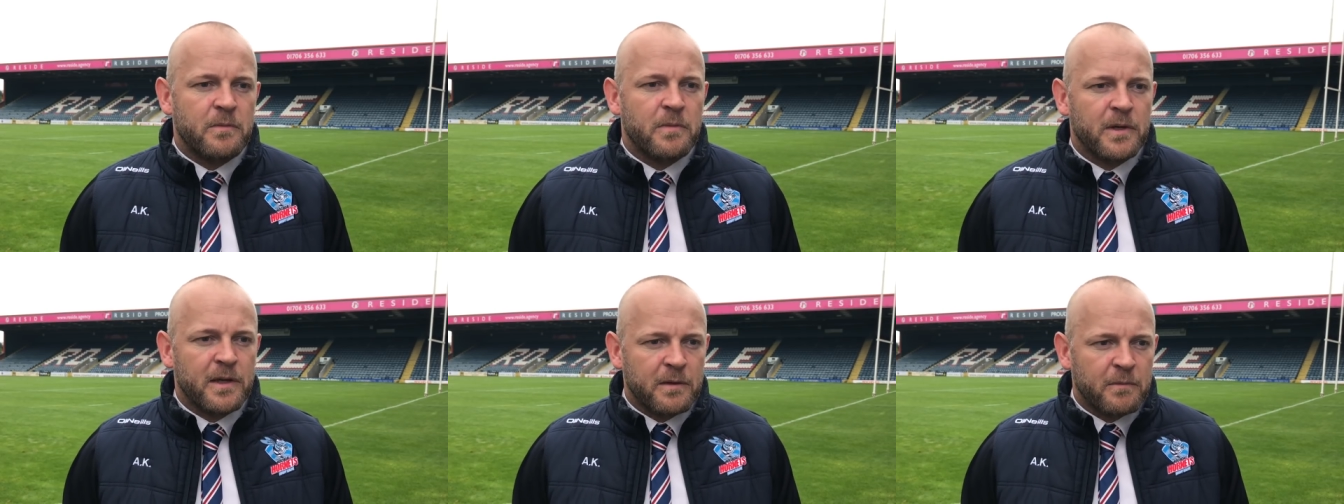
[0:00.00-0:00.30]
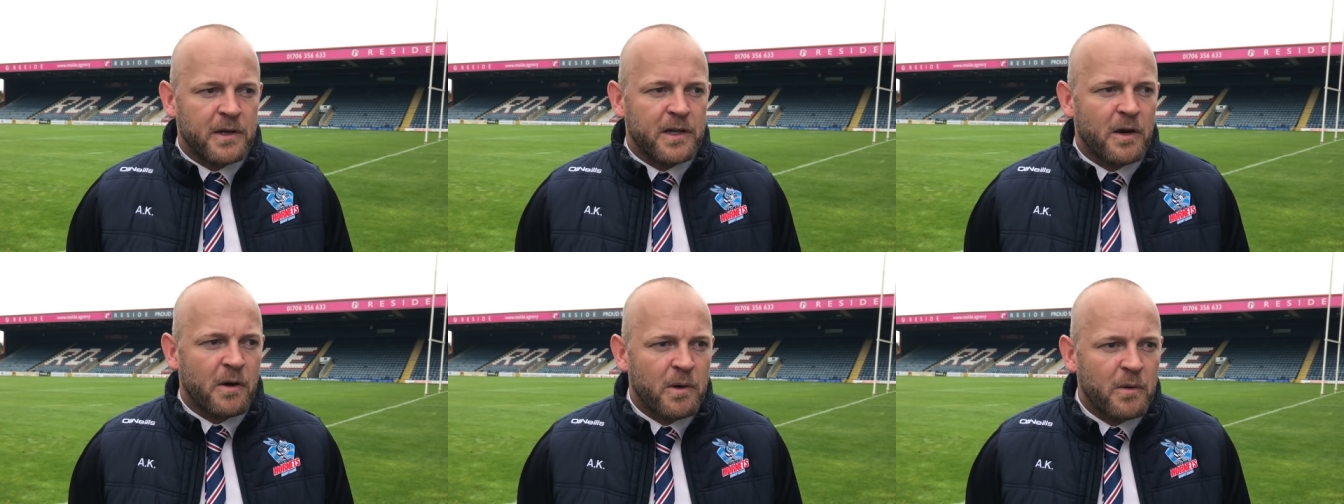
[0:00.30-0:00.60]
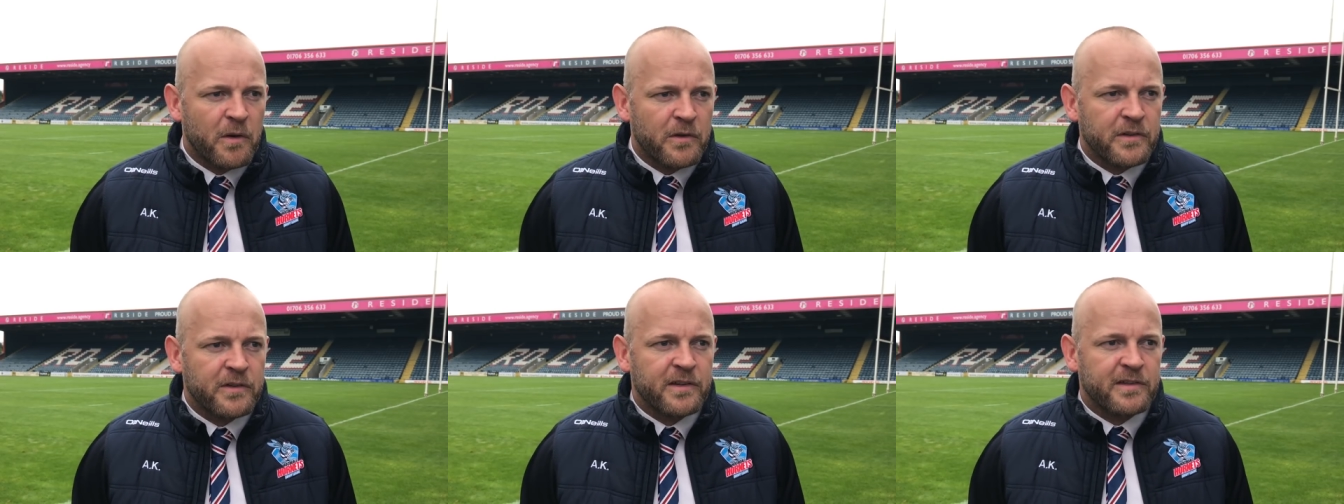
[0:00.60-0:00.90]
we, we know
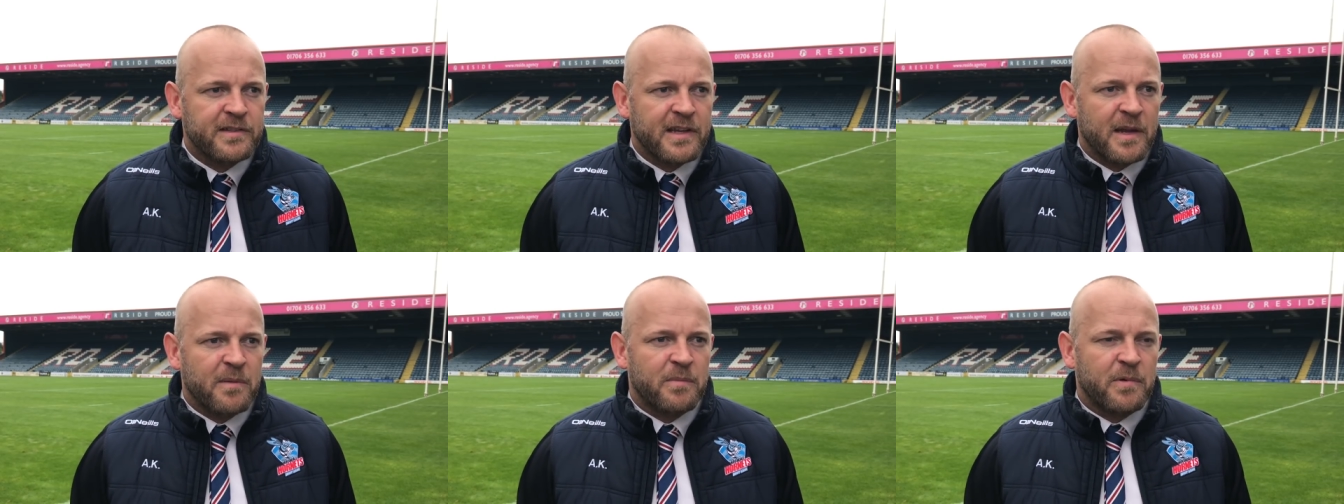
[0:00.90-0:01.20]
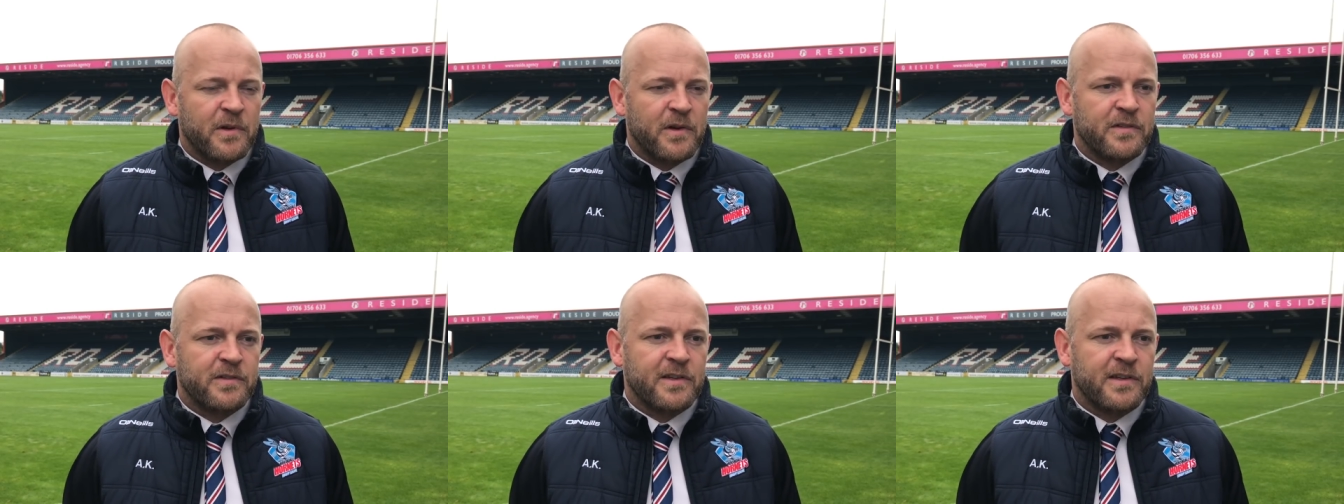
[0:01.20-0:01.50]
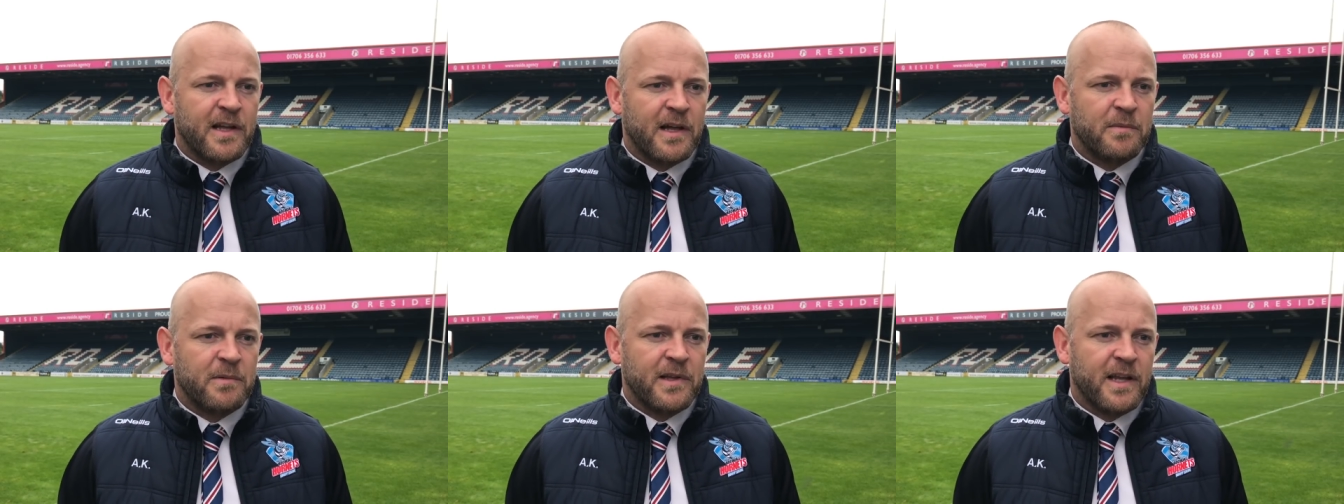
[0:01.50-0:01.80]
it wasn't the same
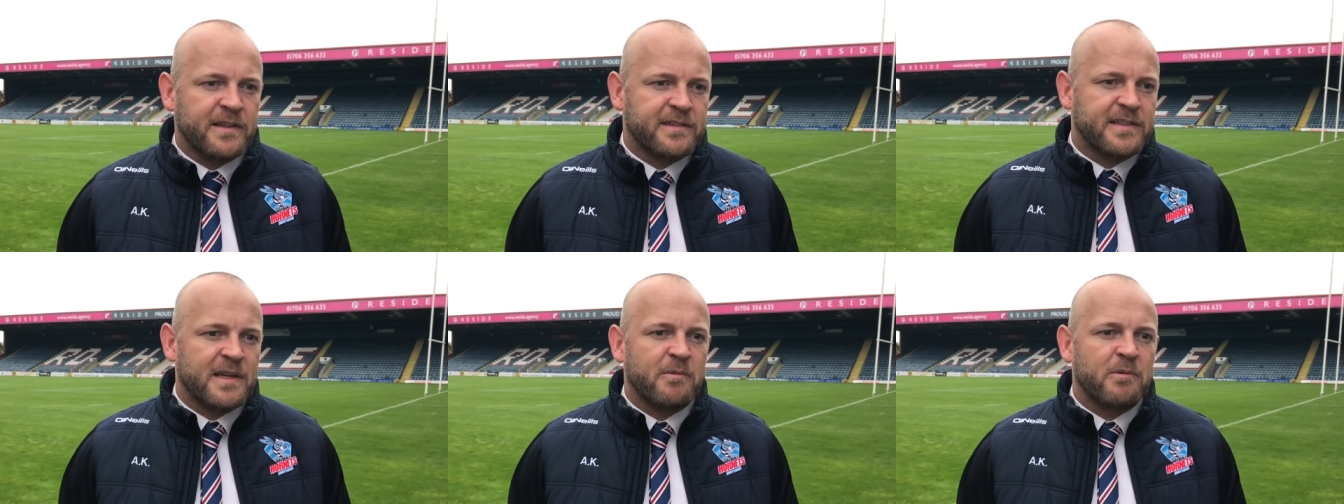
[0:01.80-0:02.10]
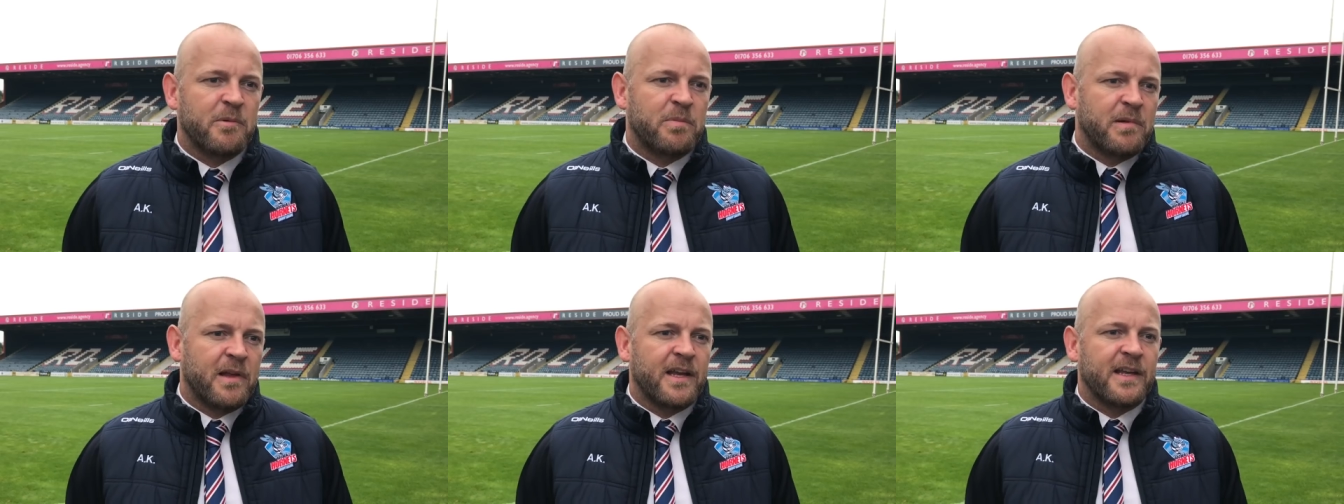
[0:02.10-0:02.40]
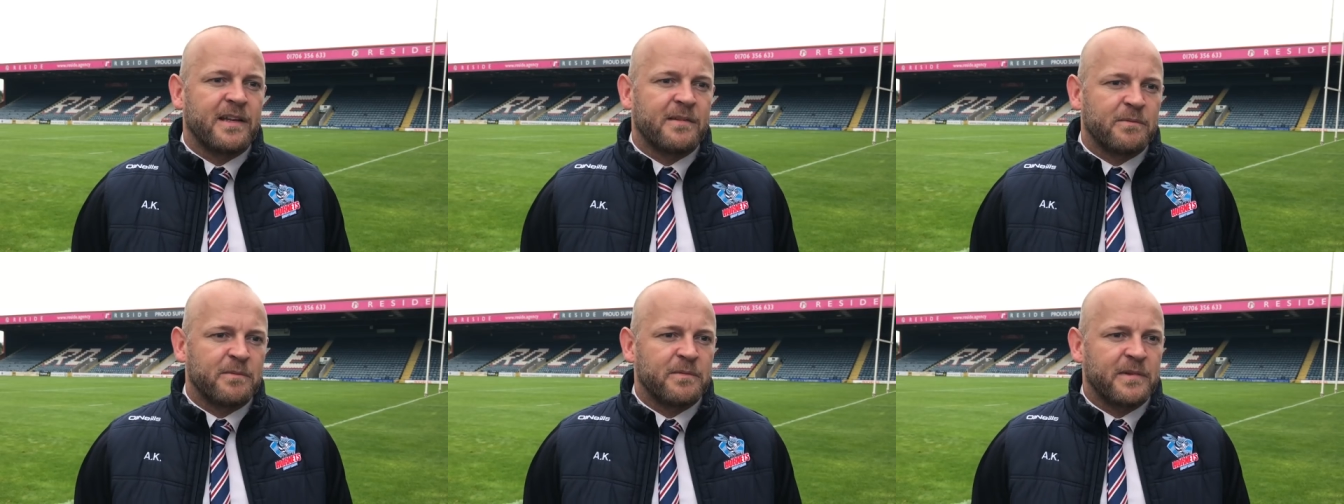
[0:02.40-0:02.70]
personnel, but last time we were
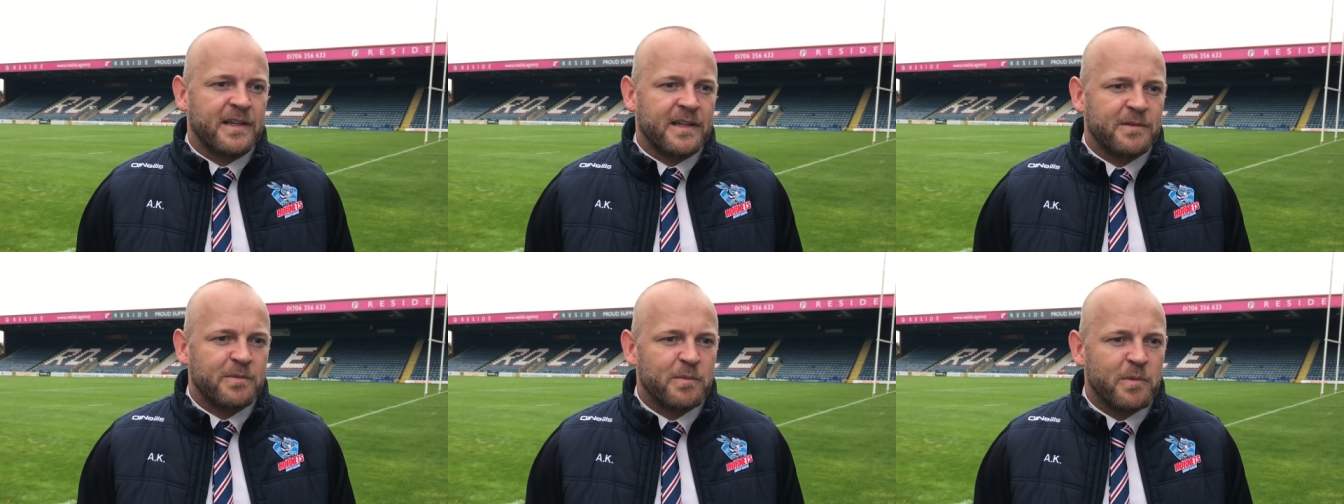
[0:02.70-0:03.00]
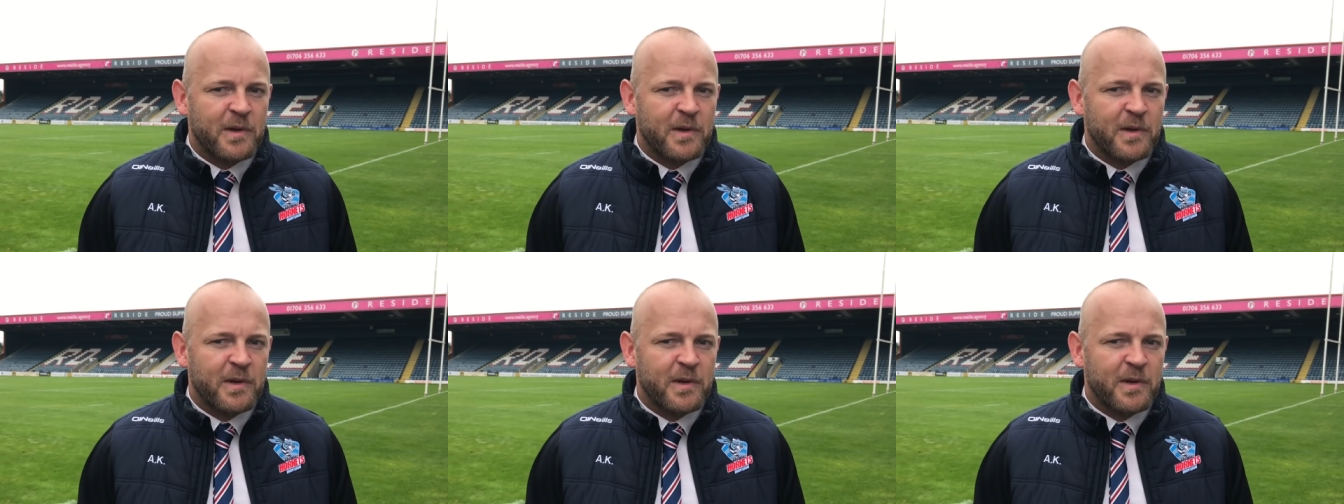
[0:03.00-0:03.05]
playing these,